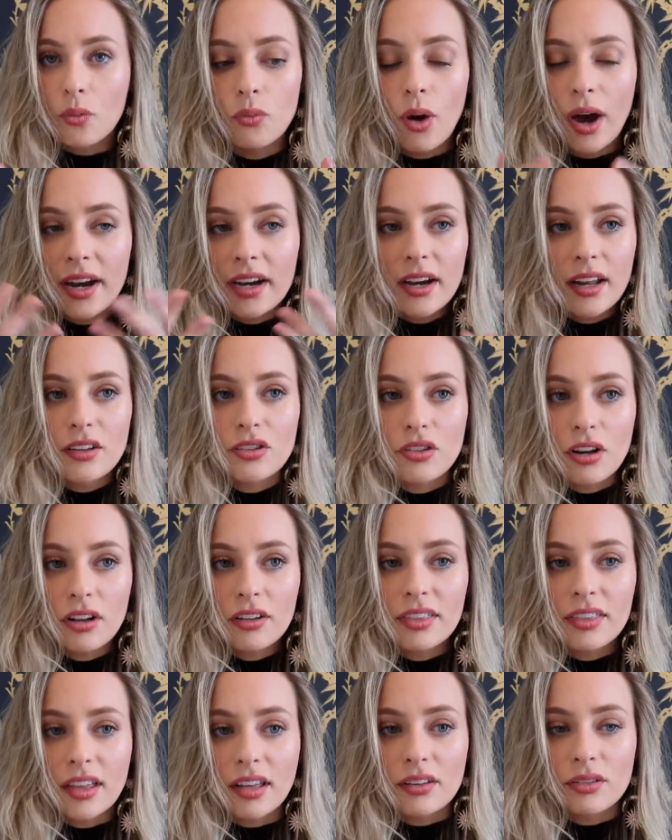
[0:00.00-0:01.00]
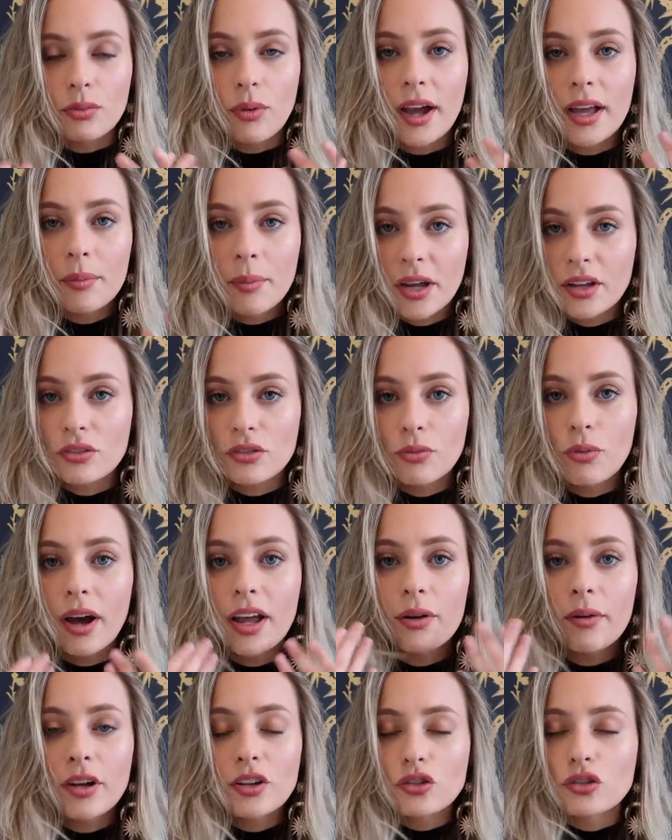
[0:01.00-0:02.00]
Why did I start this? Why do
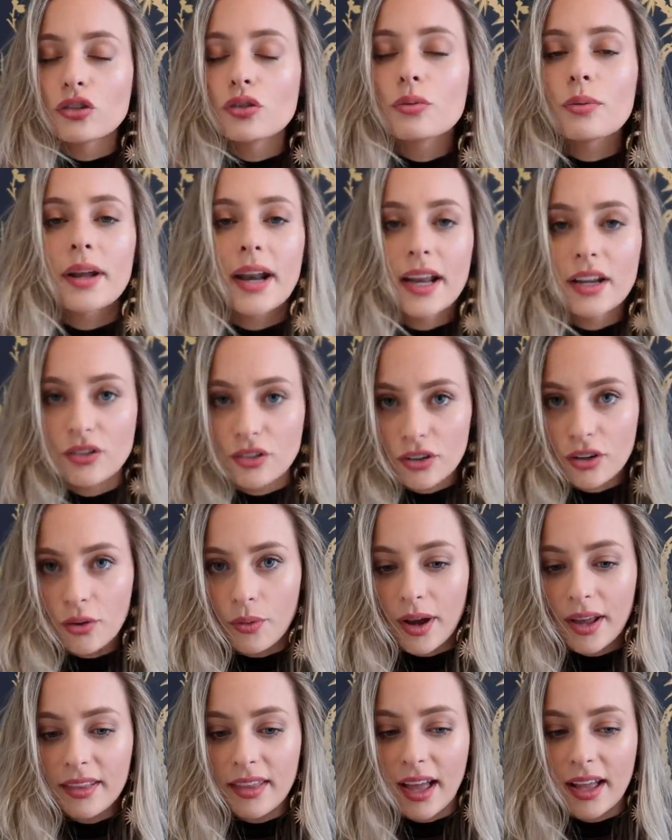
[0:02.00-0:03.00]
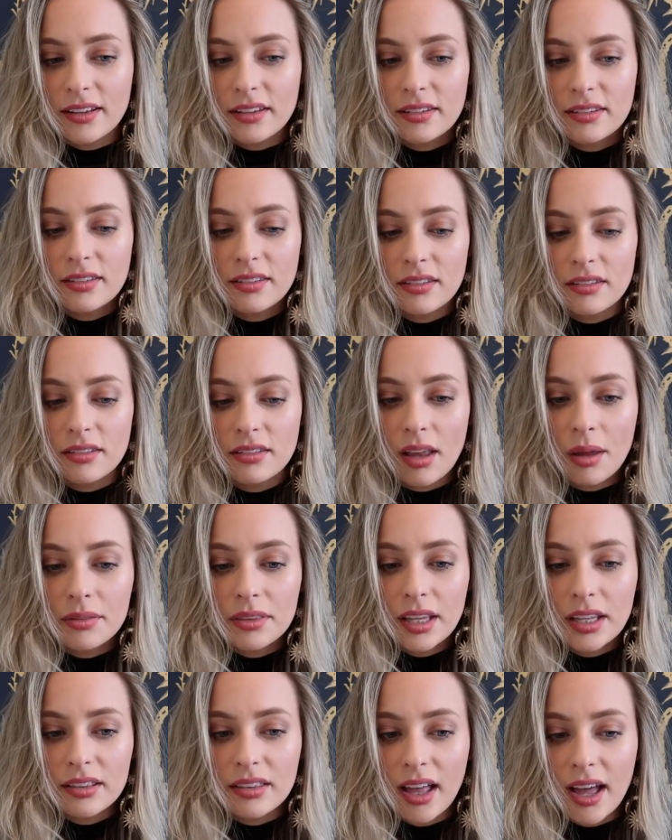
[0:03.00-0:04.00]
I do what I do? And that's
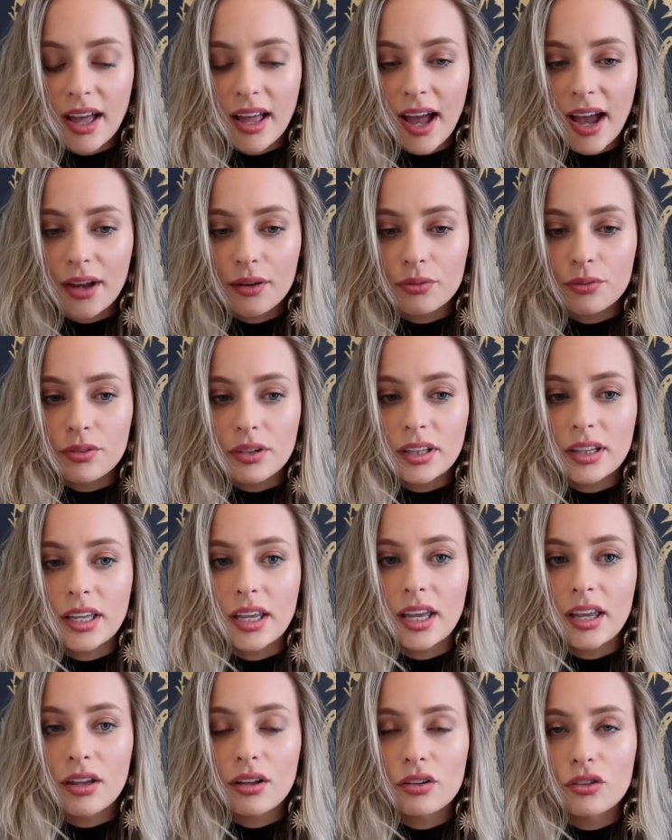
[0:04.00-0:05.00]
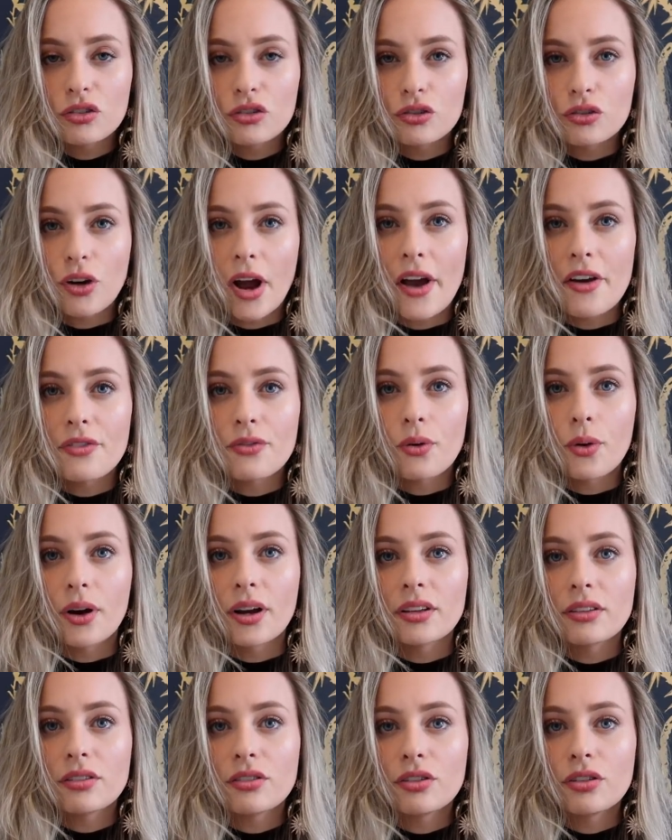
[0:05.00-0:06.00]
something that I really strive for,
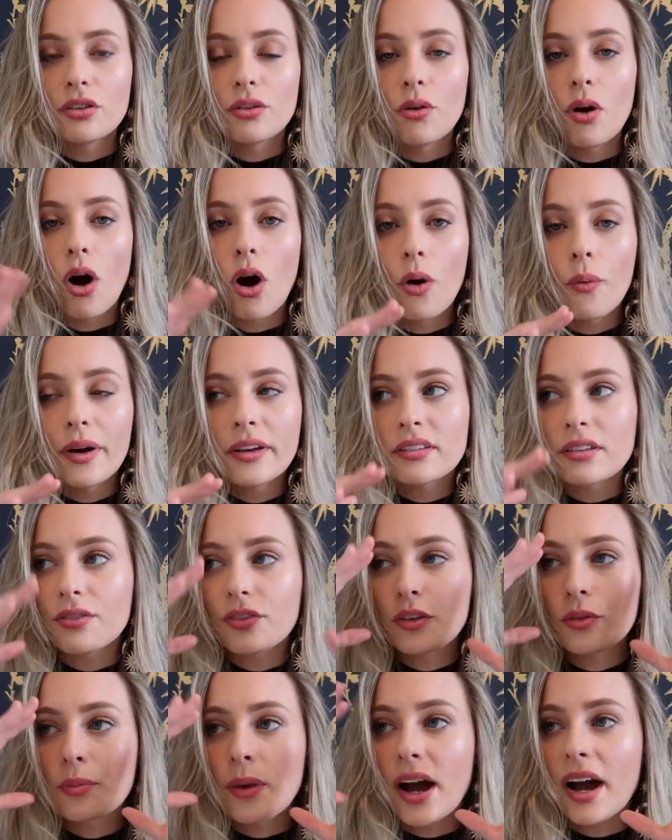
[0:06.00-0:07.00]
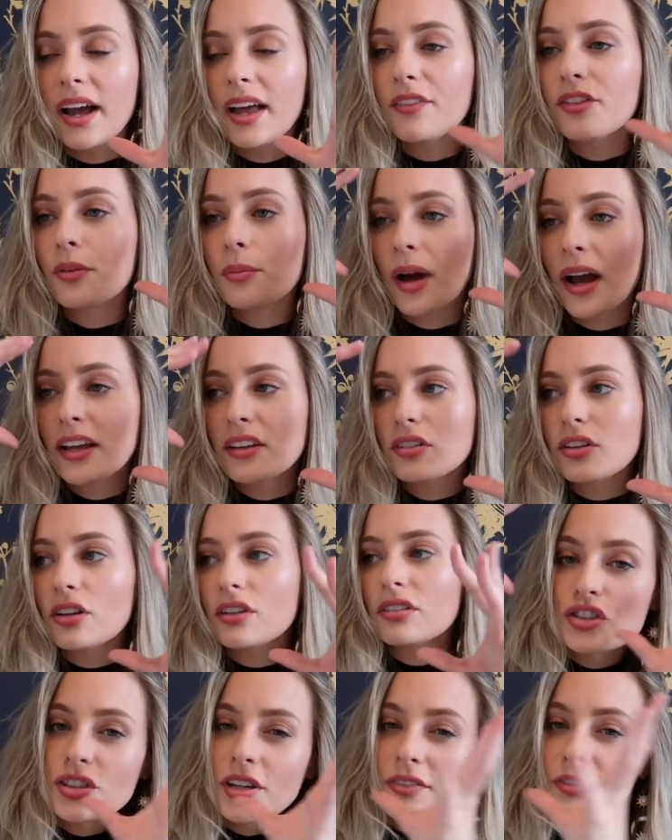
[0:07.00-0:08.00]
is to always, if your mind
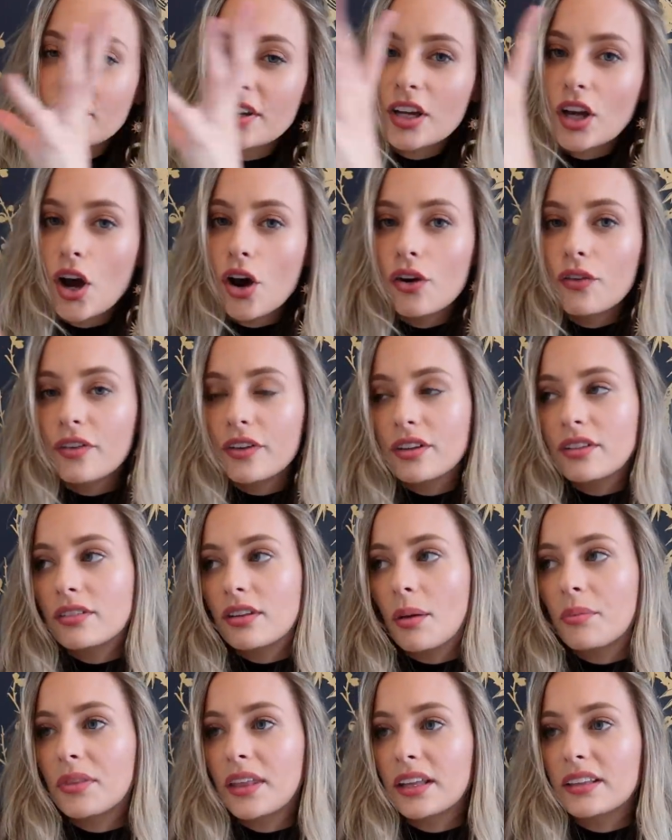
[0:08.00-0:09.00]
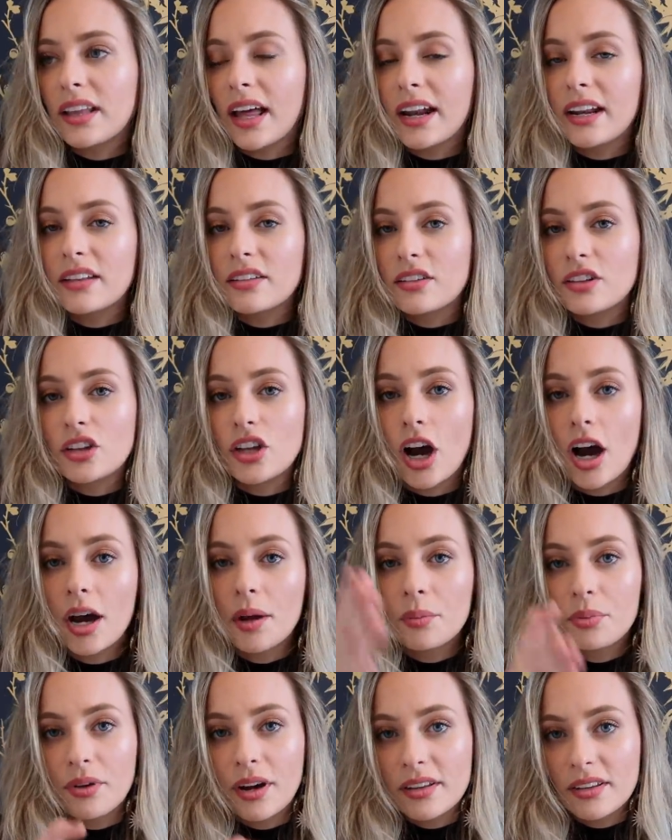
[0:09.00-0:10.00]
starts shifting over to something that is
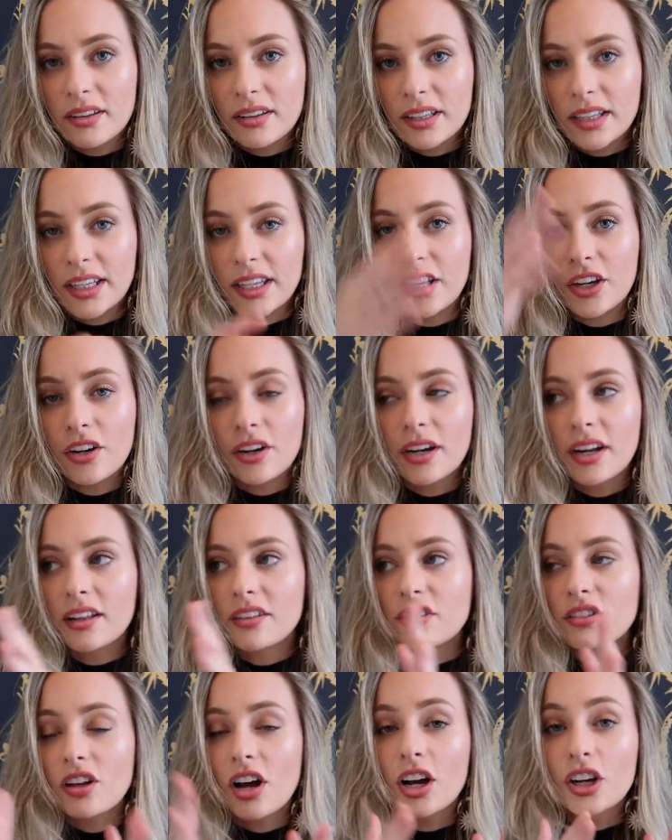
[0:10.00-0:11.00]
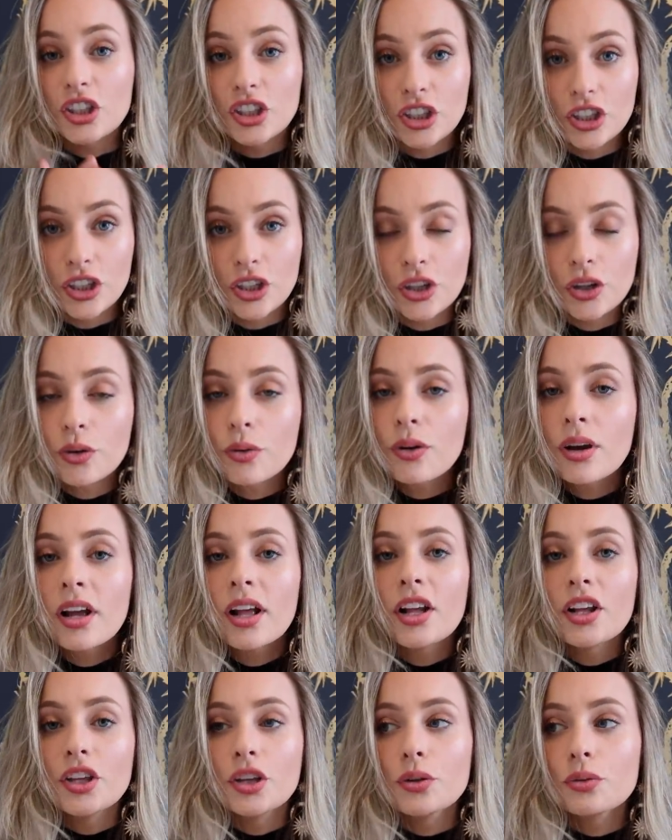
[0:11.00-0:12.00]
not presently here and it's not you,
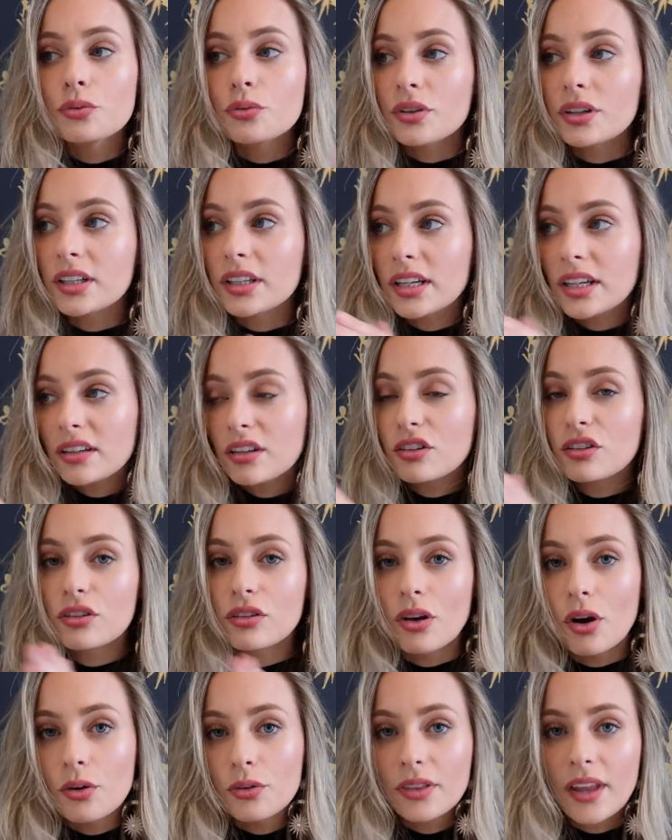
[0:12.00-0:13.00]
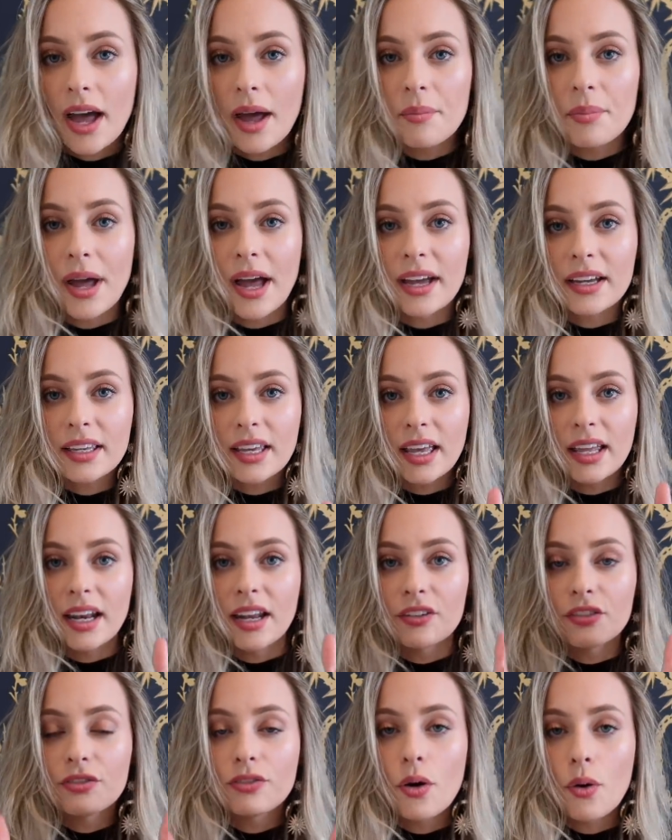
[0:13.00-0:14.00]
you really need to zone that back in
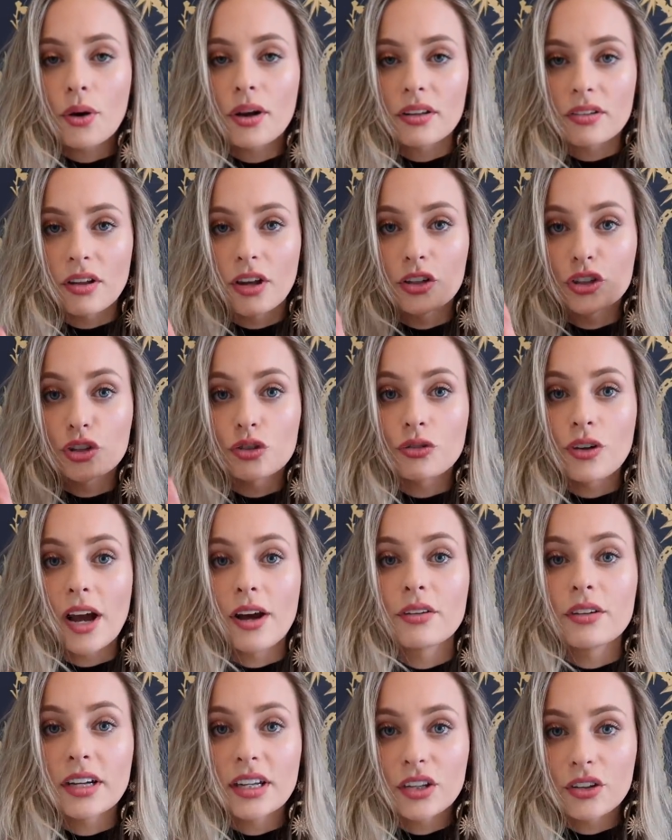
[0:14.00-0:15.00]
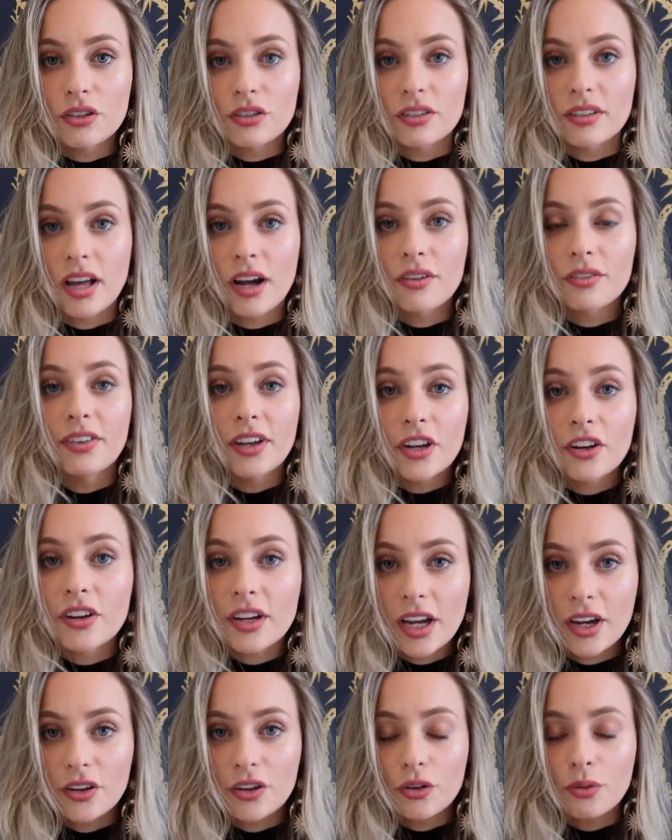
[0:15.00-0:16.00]
and focus on grounding yourself,
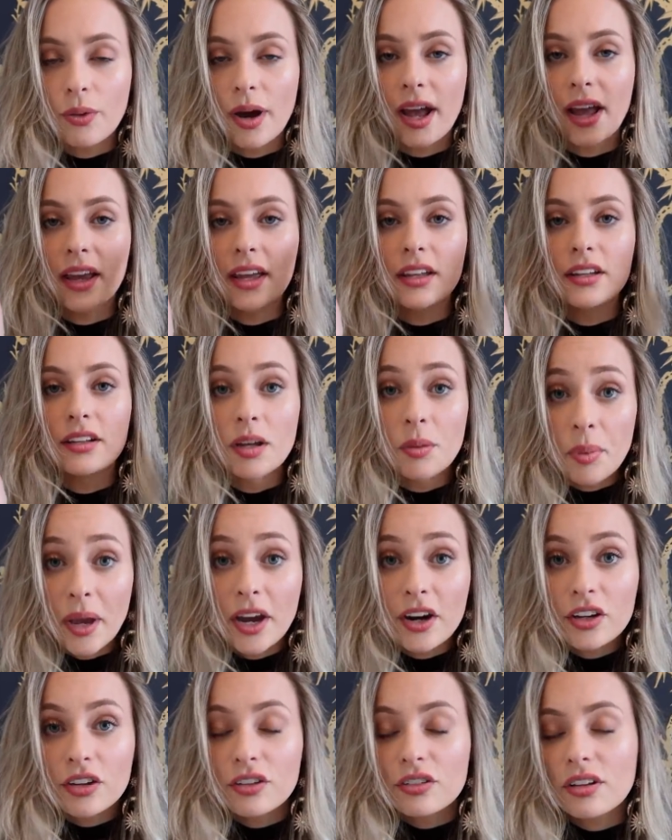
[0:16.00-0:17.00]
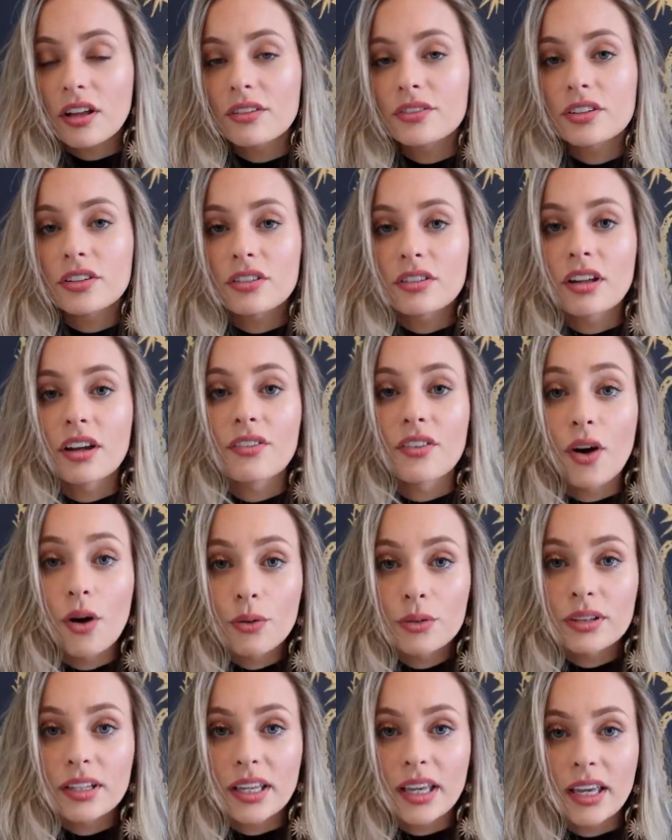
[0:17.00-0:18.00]
figuring out your why, and comparing yourself to yourself
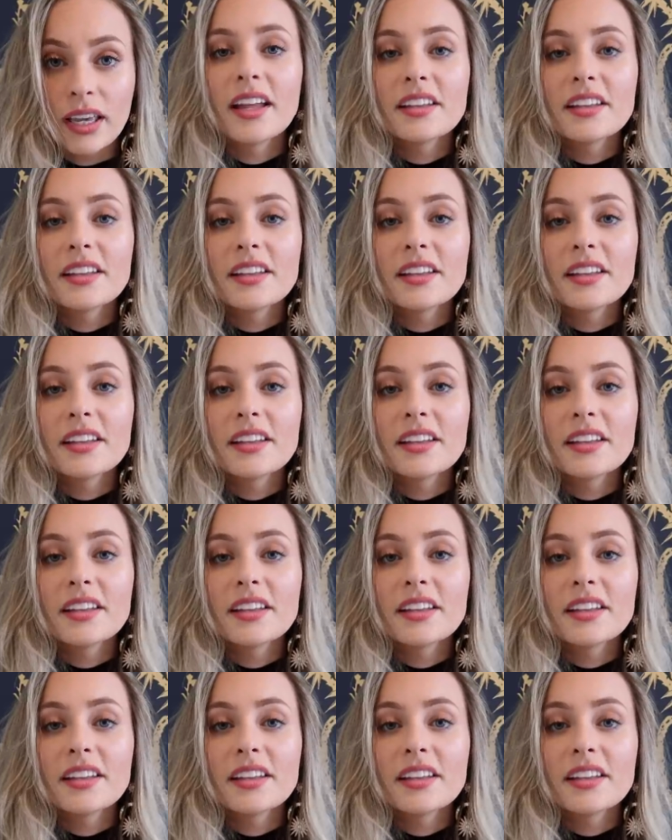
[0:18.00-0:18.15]
only.